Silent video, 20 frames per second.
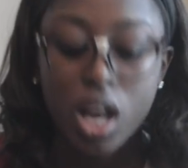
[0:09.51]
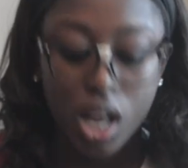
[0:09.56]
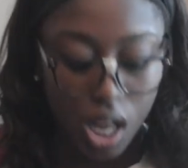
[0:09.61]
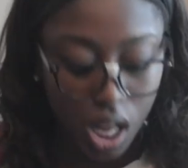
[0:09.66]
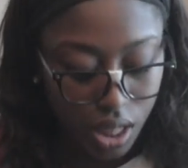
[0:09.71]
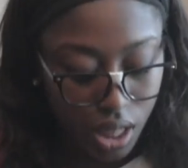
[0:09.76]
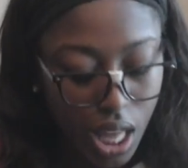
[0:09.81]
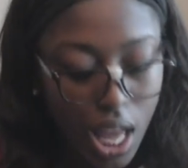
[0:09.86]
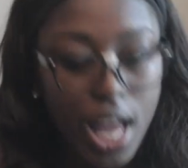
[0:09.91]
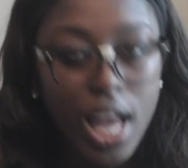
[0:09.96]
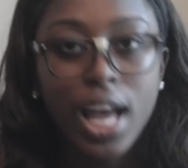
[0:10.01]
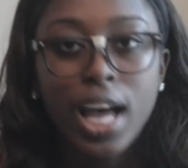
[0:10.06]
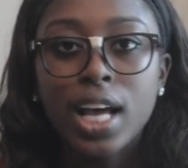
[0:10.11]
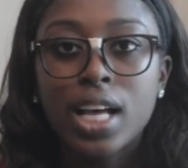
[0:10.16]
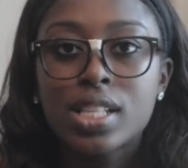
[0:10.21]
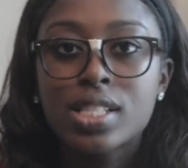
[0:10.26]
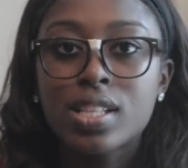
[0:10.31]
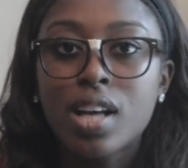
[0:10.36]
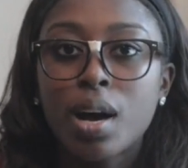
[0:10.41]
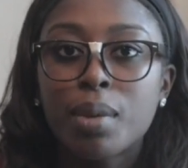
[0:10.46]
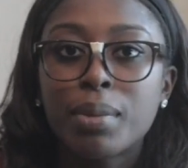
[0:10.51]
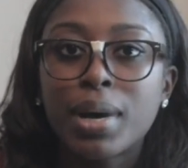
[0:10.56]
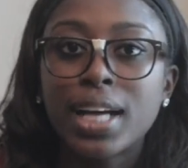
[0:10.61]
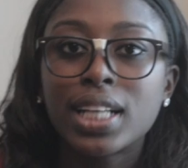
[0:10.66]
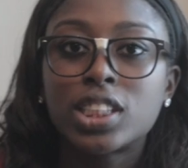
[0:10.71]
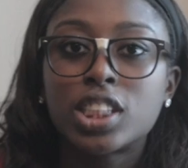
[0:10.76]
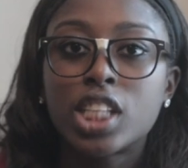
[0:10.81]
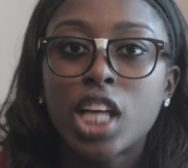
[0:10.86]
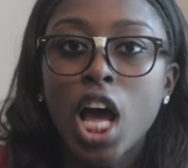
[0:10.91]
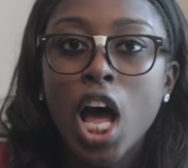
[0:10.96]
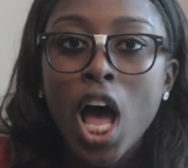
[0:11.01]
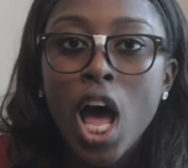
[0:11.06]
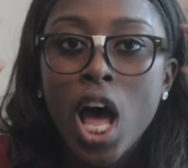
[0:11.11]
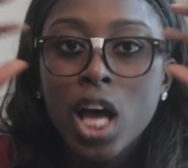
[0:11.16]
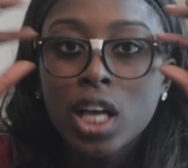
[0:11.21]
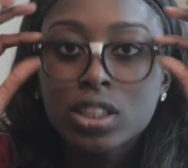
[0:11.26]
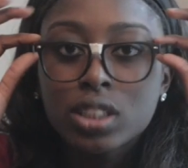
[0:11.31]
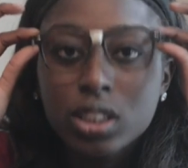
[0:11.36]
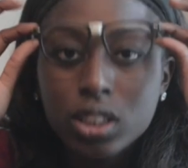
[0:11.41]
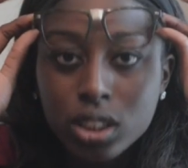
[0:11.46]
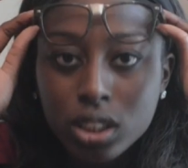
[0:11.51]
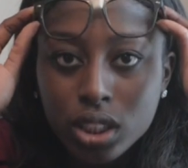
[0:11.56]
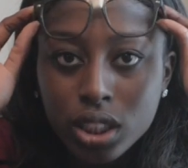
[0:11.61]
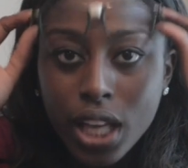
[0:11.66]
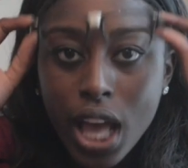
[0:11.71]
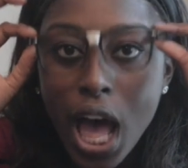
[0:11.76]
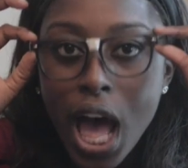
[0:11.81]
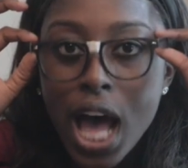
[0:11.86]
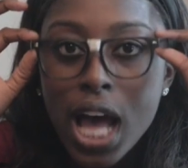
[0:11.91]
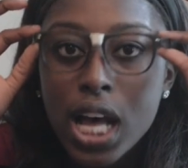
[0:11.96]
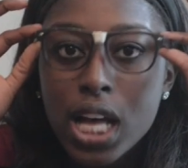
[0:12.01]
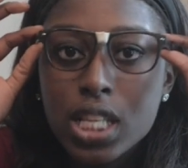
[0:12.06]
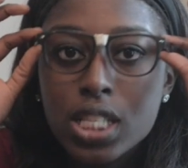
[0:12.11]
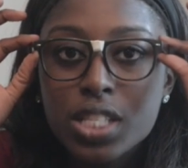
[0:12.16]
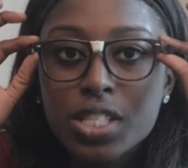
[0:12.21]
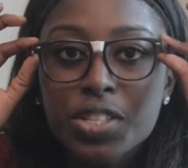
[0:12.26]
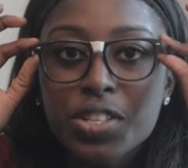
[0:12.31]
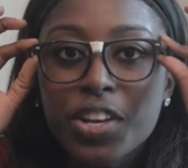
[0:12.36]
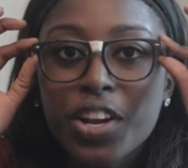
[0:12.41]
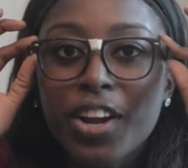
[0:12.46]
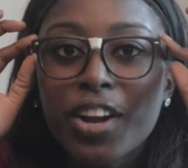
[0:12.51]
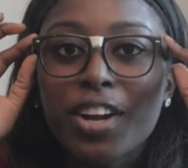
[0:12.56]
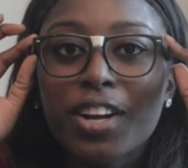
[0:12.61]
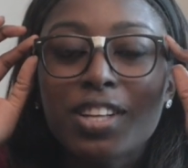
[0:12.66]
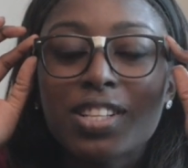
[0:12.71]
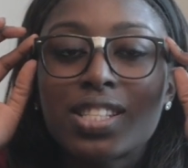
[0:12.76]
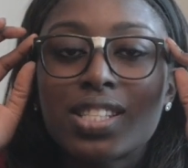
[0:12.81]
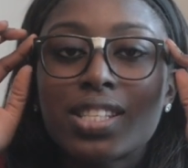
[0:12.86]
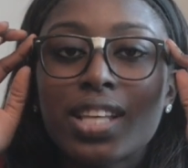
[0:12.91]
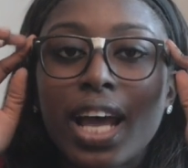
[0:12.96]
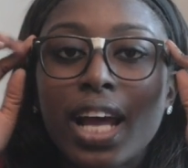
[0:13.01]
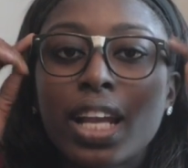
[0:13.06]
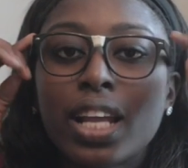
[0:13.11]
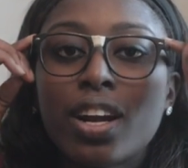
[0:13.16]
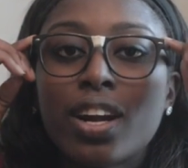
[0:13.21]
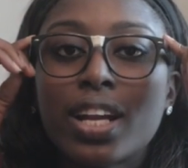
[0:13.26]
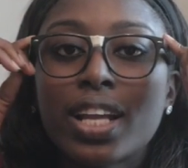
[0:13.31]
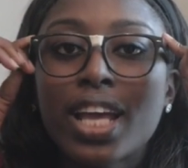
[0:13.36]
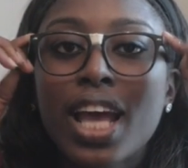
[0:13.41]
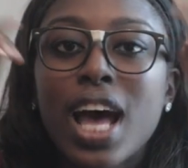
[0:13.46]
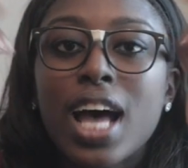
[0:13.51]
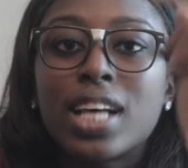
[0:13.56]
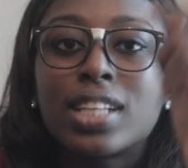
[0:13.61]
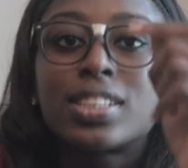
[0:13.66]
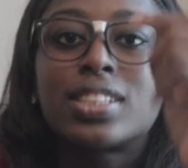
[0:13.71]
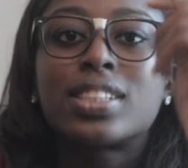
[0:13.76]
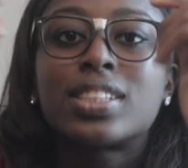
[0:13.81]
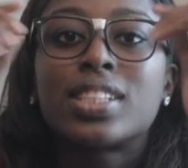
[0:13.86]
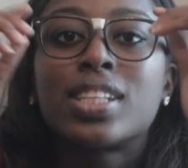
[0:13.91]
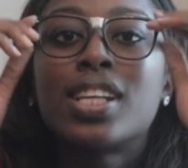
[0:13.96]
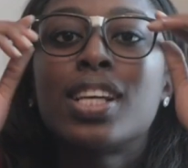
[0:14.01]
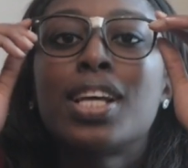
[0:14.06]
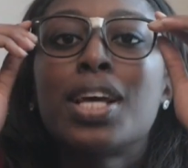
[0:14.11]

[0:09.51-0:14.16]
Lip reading: Got that S on my chest. Yes, nerds, N-E-R-D-S.